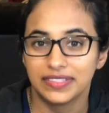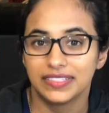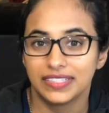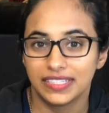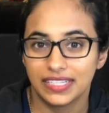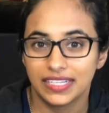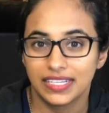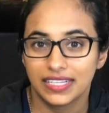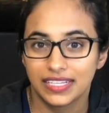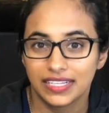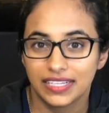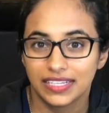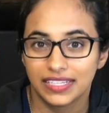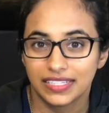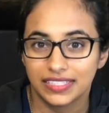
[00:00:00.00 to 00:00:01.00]

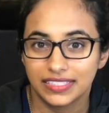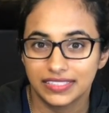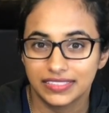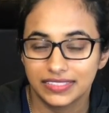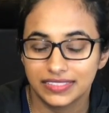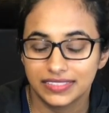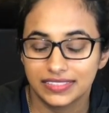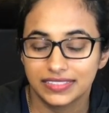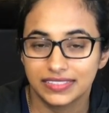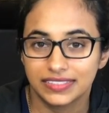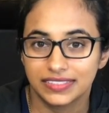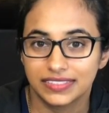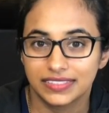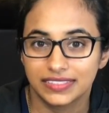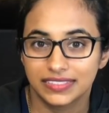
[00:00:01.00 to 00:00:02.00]

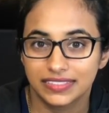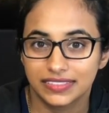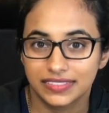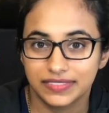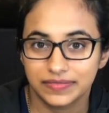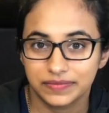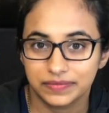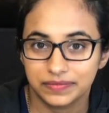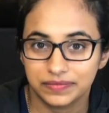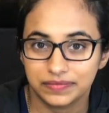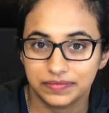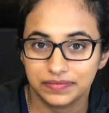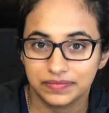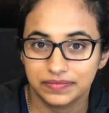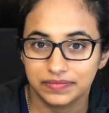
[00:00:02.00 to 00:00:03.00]

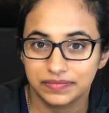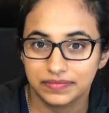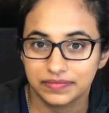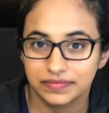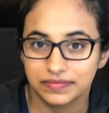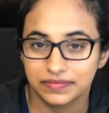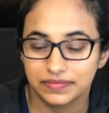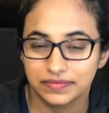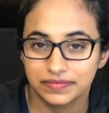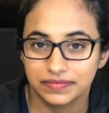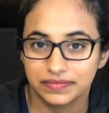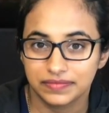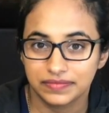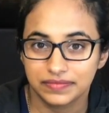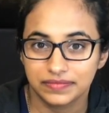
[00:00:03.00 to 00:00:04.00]

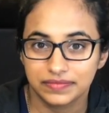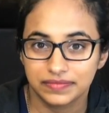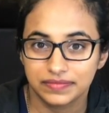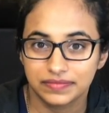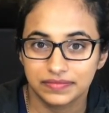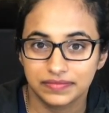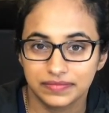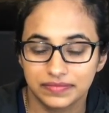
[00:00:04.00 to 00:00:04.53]
No words are spoken by the person on screen.